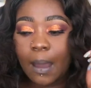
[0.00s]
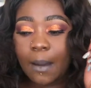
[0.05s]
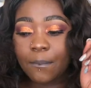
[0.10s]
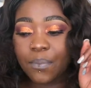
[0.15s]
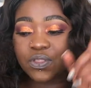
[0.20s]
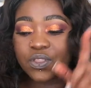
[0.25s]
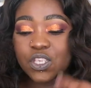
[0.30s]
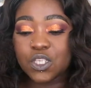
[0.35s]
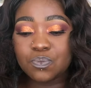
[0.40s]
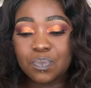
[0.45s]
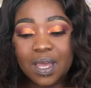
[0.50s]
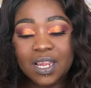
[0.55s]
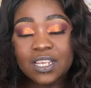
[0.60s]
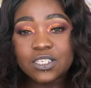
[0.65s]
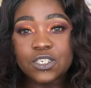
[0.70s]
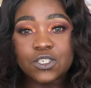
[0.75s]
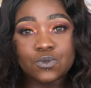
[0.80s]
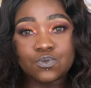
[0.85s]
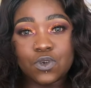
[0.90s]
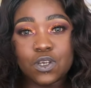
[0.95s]
But this
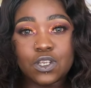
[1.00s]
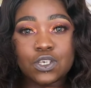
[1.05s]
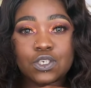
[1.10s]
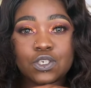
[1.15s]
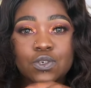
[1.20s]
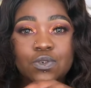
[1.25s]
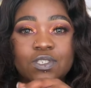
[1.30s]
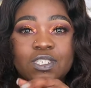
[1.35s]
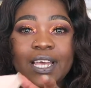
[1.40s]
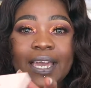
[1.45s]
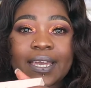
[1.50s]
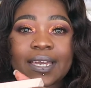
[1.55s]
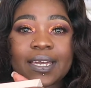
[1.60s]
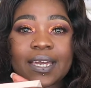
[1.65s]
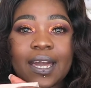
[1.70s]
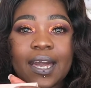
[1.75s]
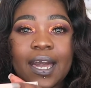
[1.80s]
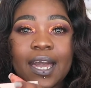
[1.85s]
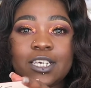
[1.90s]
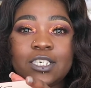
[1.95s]
palette is really cute. Like,
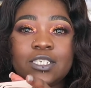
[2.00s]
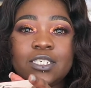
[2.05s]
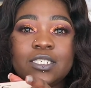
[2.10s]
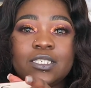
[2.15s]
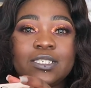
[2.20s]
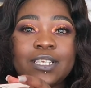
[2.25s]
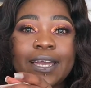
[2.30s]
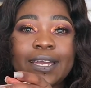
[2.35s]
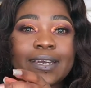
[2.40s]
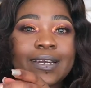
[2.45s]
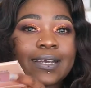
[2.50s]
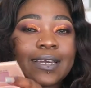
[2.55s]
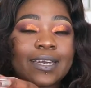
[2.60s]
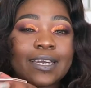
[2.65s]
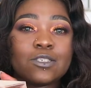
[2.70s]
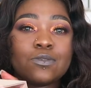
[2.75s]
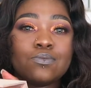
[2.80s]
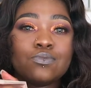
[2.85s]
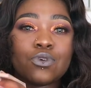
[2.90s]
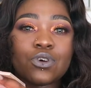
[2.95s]

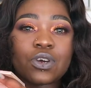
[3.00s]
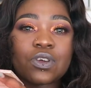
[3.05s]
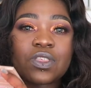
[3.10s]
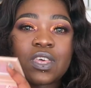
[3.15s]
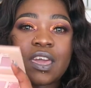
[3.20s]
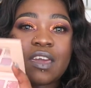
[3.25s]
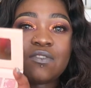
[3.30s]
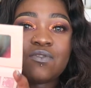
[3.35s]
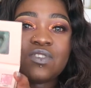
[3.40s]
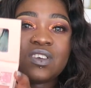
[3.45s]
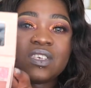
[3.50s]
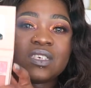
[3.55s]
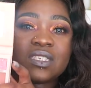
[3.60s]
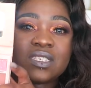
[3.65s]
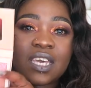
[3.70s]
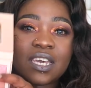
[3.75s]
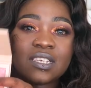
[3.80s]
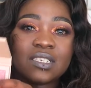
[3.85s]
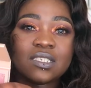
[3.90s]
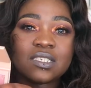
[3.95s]
it's worth every
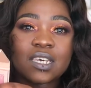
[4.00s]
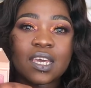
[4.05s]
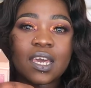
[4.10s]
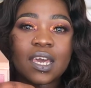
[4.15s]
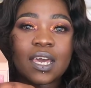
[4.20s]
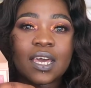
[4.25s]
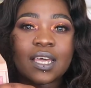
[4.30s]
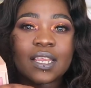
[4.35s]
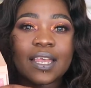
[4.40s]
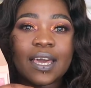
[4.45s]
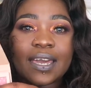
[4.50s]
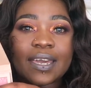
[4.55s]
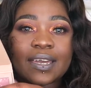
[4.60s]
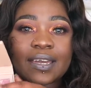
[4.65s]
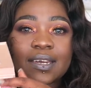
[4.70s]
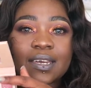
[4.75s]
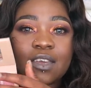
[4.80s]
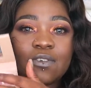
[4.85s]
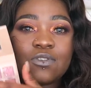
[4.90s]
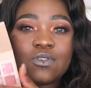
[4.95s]
cent.
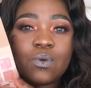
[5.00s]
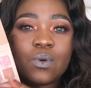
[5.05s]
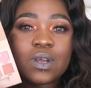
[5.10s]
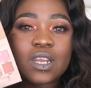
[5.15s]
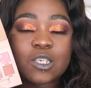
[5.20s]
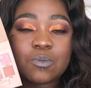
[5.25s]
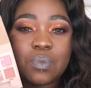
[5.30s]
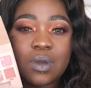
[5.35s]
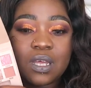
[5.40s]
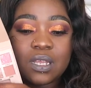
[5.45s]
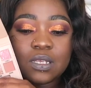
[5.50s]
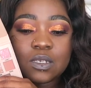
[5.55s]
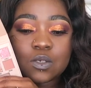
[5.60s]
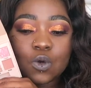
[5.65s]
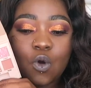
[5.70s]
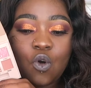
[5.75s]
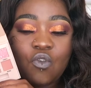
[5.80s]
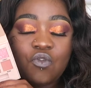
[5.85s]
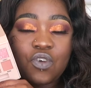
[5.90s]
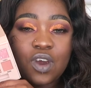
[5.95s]
Like, if you don't want to spend
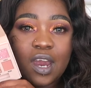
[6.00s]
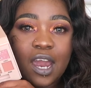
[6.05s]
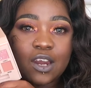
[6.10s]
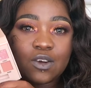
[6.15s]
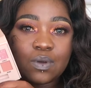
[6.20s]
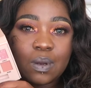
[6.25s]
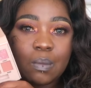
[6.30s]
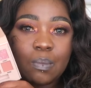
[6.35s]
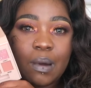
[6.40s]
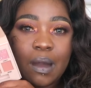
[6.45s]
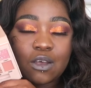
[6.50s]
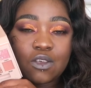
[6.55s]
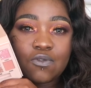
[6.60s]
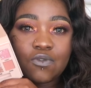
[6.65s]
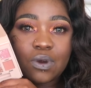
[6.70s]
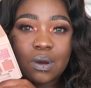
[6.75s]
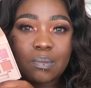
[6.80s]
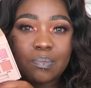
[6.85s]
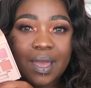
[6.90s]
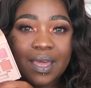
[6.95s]
over $100
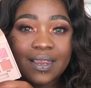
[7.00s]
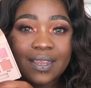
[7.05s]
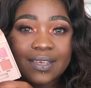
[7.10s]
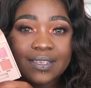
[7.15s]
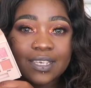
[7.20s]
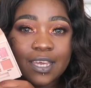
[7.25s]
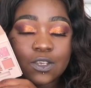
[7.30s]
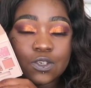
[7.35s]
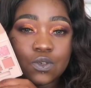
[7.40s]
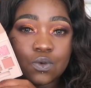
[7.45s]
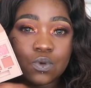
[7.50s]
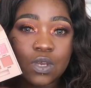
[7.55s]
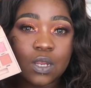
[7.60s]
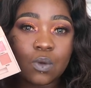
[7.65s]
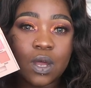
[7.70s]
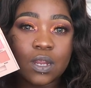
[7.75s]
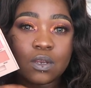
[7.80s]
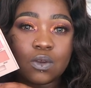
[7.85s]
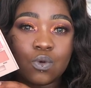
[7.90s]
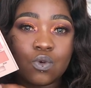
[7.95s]
for a palette and you really
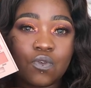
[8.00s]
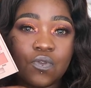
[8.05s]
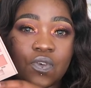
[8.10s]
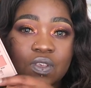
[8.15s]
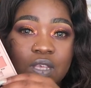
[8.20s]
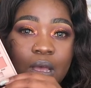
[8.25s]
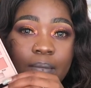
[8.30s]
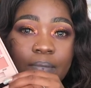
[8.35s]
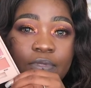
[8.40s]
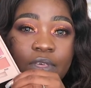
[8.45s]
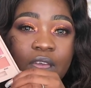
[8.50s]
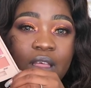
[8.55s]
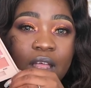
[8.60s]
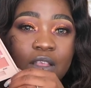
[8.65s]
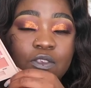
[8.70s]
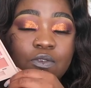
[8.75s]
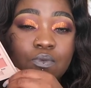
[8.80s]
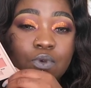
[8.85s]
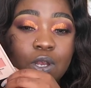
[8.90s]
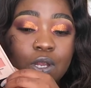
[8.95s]
want to look for something
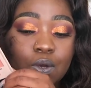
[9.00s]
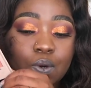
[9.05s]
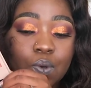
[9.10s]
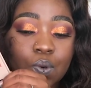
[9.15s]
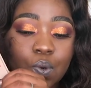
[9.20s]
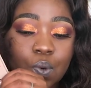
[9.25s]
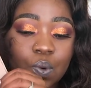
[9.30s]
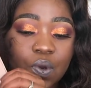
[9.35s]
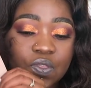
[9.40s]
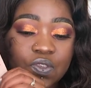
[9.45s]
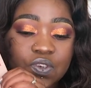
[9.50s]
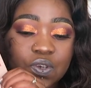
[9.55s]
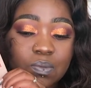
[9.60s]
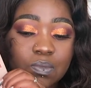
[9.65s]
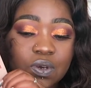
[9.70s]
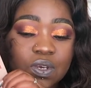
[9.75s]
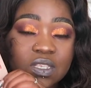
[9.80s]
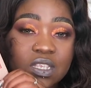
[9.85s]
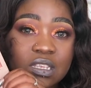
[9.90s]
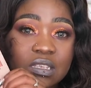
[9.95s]
that's really cool with
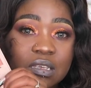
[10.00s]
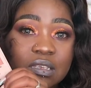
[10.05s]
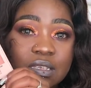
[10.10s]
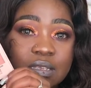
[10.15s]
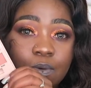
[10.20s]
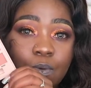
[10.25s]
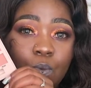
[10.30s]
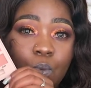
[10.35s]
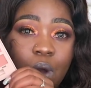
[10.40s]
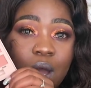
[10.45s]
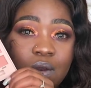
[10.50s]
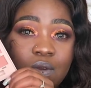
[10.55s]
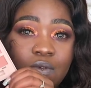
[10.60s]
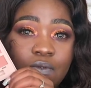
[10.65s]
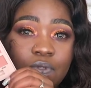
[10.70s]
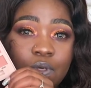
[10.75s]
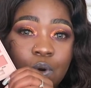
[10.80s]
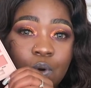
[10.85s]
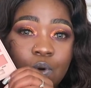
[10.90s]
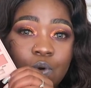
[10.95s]
shimmers, this is one
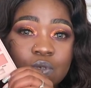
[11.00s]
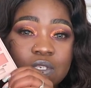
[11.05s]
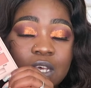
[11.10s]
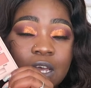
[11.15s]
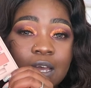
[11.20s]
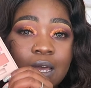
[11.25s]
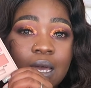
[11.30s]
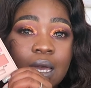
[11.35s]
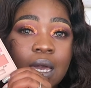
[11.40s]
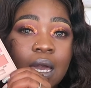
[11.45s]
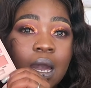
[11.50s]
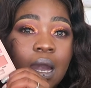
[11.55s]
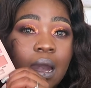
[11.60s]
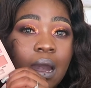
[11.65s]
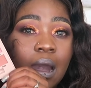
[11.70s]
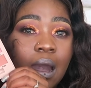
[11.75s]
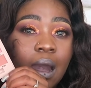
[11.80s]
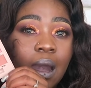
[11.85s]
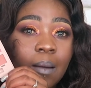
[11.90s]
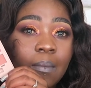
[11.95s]
of those.
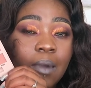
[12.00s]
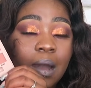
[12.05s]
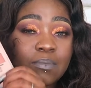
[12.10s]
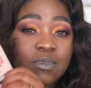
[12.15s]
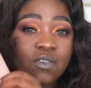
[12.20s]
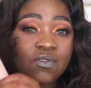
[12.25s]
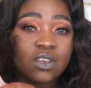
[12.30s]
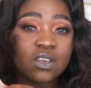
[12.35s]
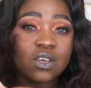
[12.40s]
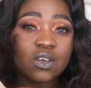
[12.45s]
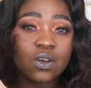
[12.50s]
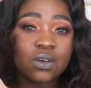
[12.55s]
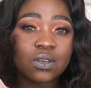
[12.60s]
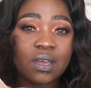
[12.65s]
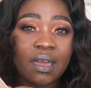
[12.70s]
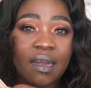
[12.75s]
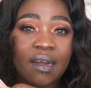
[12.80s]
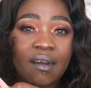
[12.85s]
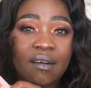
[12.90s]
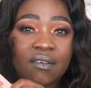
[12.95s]
I'm definitely going to
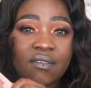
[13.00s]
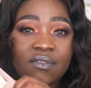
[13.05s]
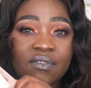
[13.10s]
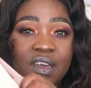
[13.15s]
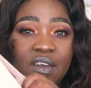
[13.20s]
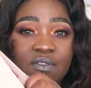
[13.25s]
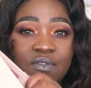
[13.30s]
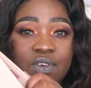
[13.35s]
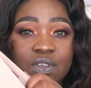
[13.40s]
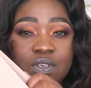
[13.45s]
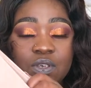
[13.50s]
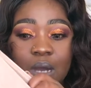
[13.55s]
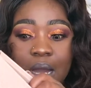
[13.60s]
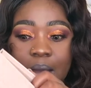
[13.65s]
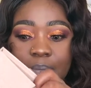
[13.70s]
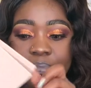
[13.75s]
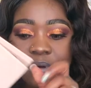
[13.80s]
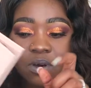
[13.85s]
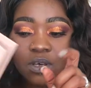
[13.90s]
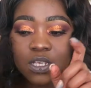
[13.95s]
have a video
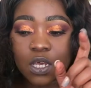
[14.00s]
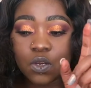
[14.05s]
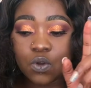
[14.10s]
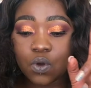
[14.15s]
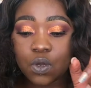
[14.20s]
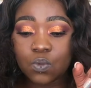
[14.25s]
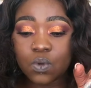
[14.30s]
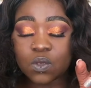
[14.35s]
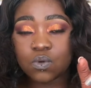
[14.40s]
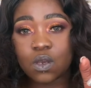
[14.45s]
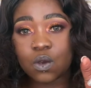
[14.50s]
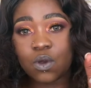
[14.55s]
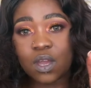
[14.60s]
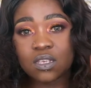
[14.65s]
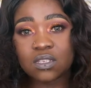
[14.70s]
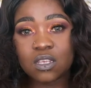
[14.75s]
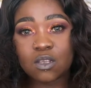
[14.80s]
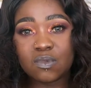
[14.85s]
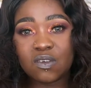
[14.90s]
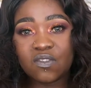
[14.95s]
up because I know it was
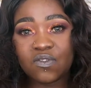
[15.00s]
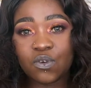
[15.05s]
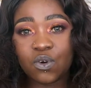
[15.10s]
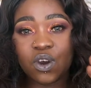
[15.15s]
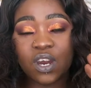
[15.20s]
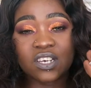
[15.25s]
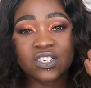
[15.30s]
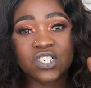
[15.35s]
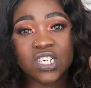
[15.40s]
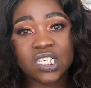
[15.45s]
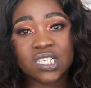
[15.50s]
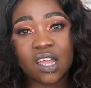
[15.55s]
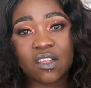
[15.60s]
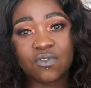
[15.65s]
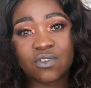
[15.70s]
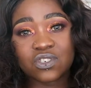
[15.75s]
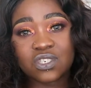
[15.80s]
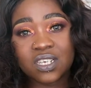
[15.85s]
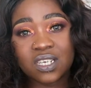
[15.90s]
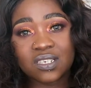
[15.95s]
requested before. I just
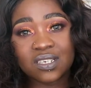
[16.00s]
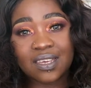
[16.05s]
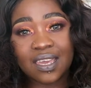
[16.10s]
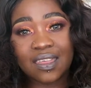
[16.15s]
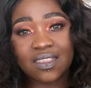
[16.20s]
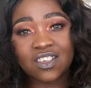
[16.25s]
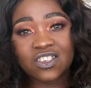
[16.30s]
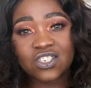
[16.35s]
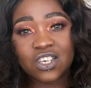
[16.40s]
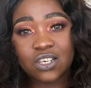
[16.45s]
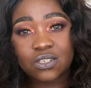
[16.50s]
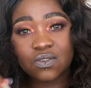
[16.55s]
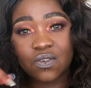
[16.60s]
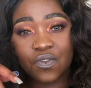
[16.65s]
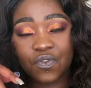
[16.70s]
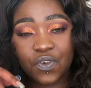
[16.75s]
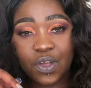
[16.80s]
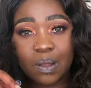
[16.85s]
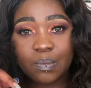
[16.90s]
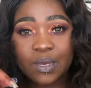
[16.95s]
unfortunately didn't get the chance to
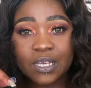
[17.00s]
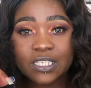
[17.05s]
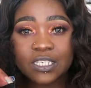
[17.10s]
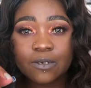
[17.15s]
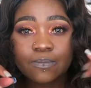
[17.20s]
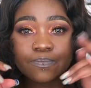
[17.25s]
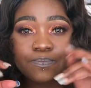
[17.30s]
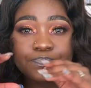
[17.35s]
film it.